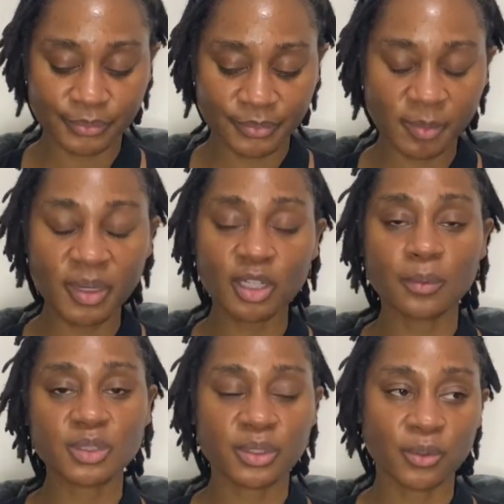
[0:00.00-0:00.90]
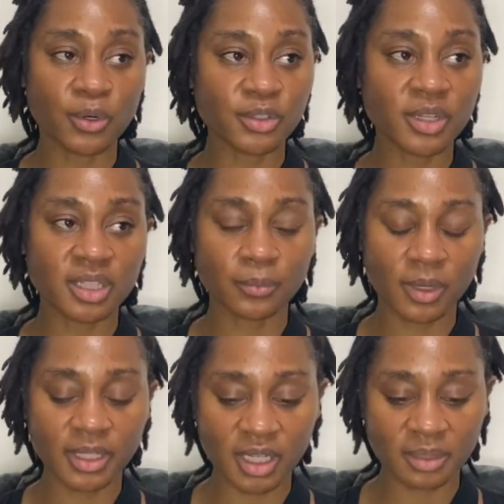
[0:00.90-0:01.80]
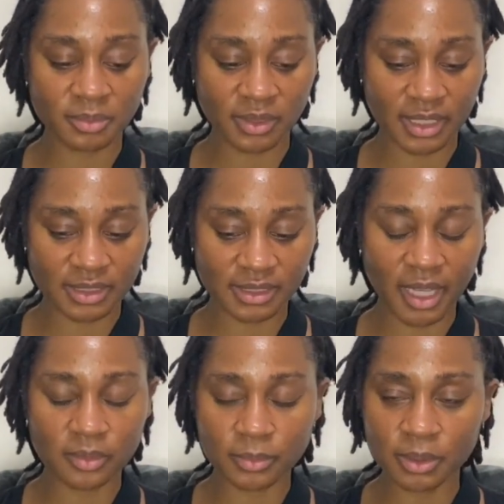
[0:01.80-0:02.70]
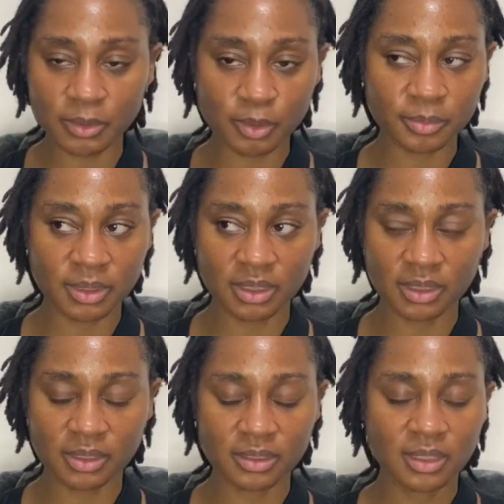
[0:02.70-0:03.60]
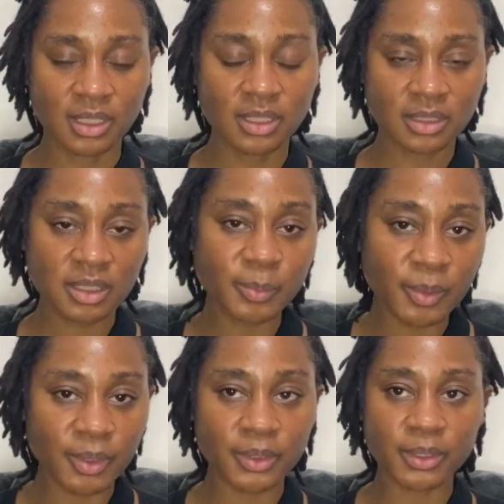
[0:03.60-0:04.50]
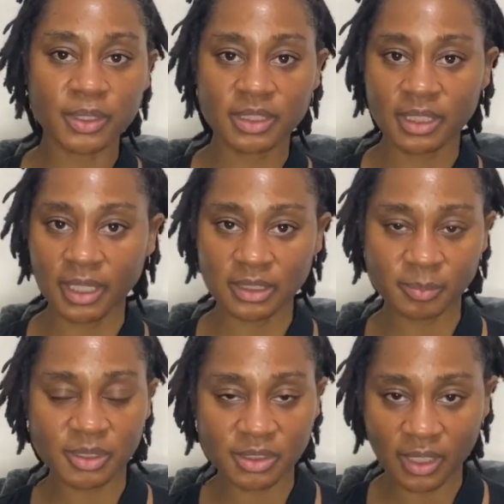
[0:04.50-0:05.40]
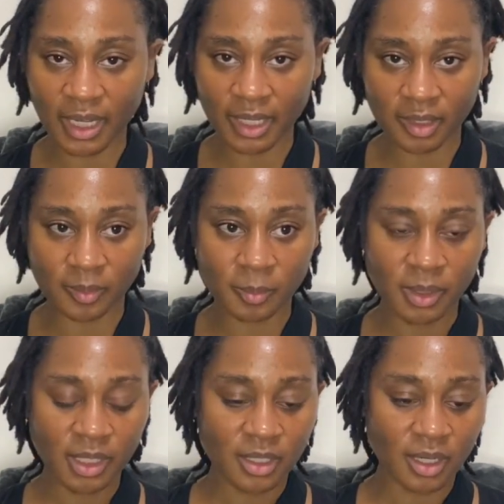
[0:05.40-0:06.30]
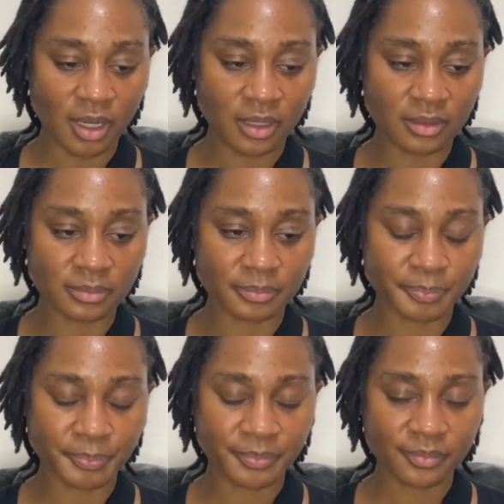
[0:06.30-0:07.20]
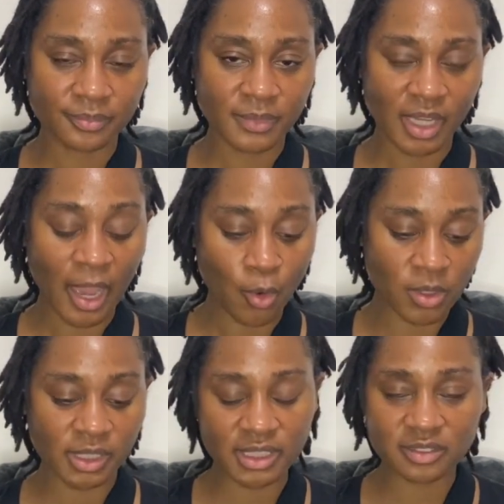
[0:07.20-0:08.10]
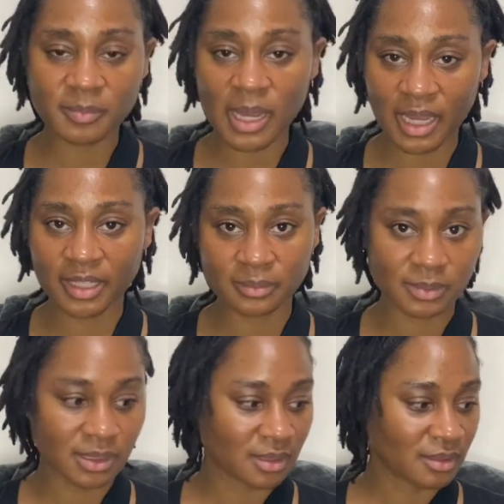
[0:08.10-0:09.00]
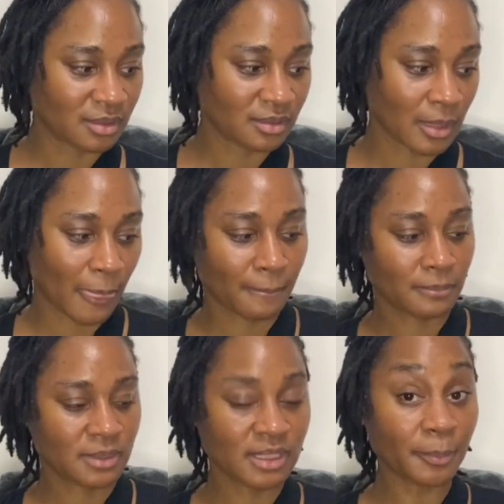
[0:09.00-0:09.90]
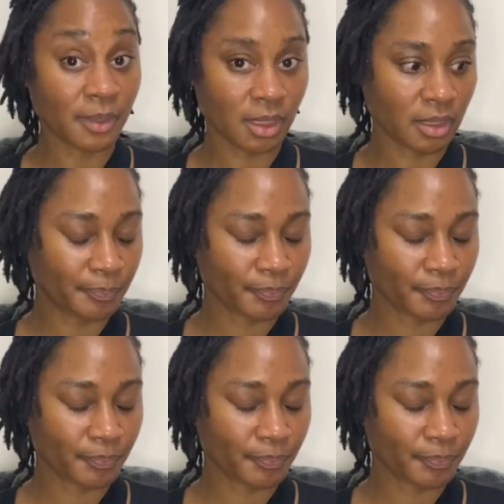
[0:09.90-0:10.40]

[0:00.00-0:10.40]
depending on which one you order, you can get the one that comes with like the satin robe, the slippers, and like a special item. I order each of my items separately.